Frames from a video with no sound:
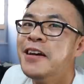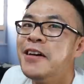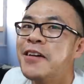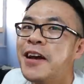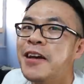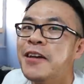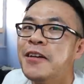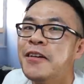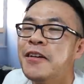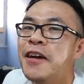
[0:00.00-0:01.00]
Okay,
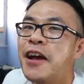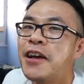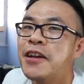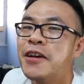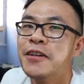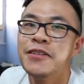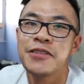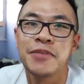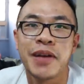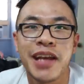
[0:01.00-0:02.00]
I'm gonna
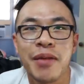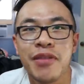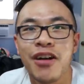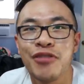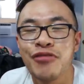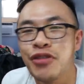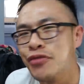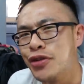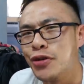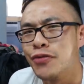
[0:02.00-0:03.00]
turn my camera off before it
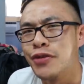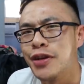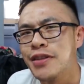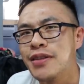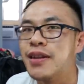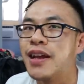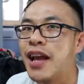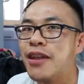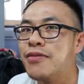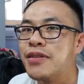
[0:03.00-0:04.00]
really overheats and then I
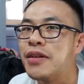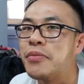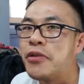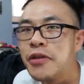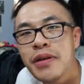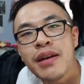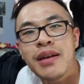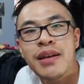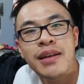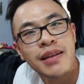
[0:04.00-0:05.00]
can't use it anymore.
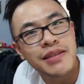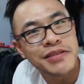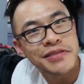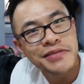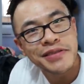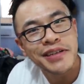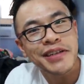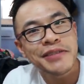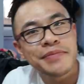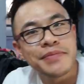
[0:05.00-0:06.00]
So
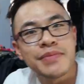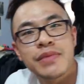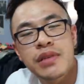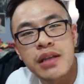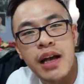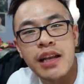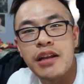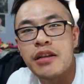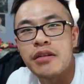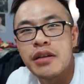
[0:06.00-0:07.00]
yeah, I
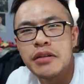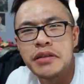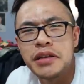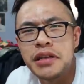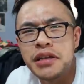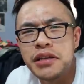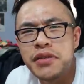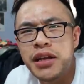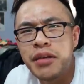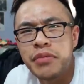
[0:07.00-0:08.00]
really need a new
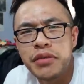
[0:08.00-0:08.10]
camera.